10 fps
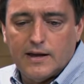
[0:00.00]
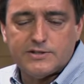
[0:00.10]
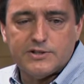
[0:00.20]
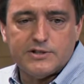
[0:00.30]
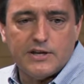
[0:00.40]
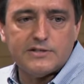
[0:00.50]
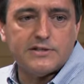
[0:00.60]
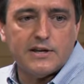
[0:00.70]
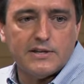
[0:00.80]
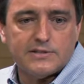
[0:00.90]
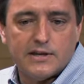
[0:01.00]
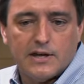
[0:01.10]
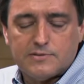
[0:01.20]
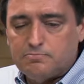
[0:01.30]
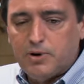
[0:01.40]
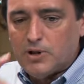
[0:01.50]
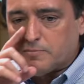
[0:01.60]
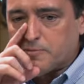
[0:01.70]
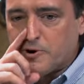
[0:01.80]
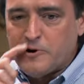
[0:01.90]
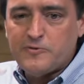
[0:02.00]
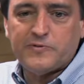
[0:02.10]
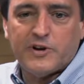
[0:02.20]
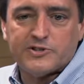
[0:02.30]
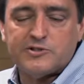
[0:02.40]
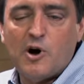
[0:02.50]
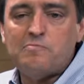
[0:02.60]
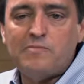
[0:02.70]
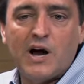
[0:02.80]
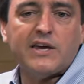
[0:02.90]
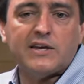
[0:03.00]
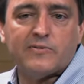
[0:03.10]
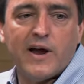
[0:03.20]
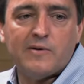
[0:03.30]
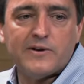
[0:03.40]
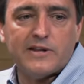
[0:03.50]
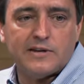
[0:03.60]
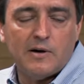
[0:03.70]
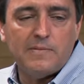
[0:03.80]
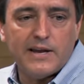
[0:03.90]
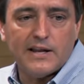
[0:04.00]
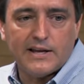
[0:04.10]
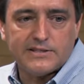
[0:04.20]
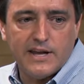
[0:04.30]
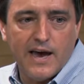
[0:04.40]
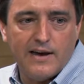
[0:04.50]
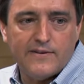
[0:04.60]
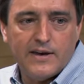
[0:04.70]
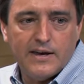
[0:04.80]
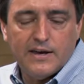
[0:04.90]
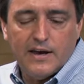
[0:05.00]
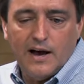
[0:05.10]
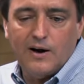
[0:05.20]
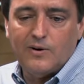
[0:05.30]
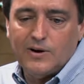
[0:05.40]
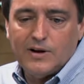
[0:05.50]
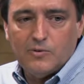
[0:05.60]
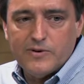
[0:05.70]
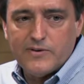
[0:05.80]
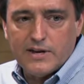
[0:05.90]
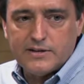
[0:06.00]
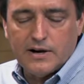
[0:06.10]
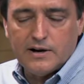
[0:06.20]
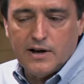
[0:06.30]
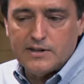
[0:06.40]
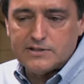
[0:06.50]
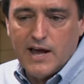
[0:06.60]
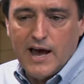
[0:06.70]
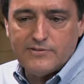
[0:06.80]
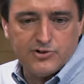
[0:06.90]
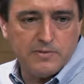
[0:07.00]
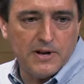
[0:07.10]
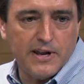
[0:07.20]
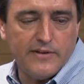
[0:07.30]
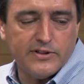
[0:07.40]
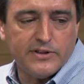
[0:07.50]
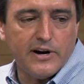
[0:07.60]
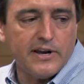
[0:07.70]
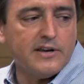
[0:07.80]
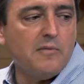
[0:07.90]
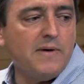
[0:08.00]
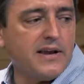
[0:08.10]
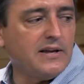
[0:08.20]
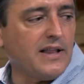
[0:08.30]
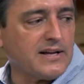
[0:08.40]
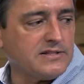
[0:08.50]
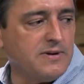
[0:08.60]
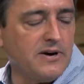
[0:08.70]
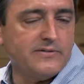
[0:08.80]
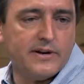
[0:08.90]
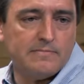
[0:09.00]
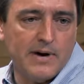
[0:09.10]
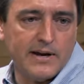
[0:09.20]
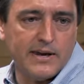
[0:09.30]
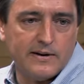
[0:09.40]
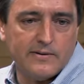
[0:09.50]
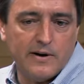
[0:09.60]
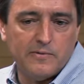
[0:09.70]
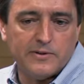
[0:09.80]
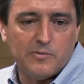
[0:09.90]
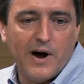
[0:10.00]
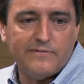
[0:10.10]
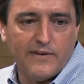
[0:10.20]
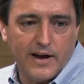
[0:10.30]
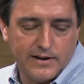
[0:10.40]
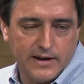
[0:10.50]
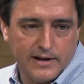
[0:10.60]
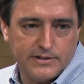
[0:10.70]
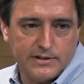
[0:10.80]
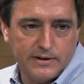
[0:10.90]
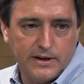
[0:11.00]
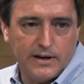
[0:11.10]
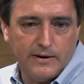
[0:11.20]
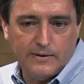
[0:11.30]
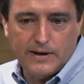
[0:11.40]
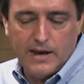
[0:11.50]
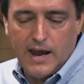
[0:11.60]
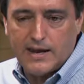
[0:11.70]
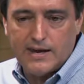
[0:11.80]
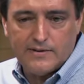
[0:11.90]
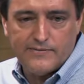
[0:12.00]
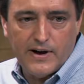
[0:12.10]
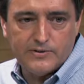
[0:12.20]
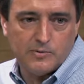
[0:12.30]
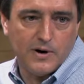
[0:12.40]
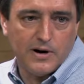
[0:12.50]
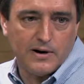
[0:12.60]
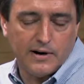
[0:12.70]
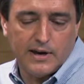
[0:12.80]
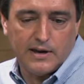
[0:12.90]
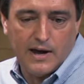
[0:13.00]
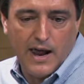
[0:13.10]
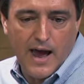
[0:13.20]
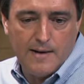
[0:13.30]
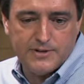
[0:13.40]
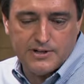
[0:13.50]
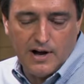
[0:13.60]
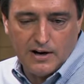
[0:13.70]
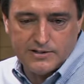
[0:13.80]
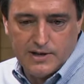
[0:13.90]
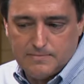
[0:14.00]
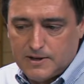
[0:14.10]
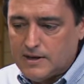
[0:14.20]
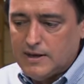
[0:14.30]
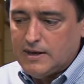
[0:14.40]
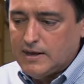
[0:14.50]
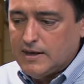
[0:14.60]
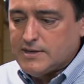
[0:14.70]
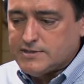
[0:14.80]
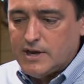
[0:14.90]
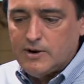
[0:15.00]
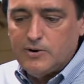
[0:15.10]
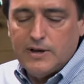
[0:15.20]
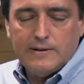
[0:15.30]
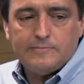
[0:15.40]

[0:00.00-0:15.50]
it's just instant. It's, it's bulletproof. There's no monkeying around with it. Nobody likes to have, oh, we've got to turn on this live stream at eleven thirty. Nobody likes to be over there monkeying around with a Wi-Fi connection, you know, and getting a phone to work or getting an app to talk to something. So,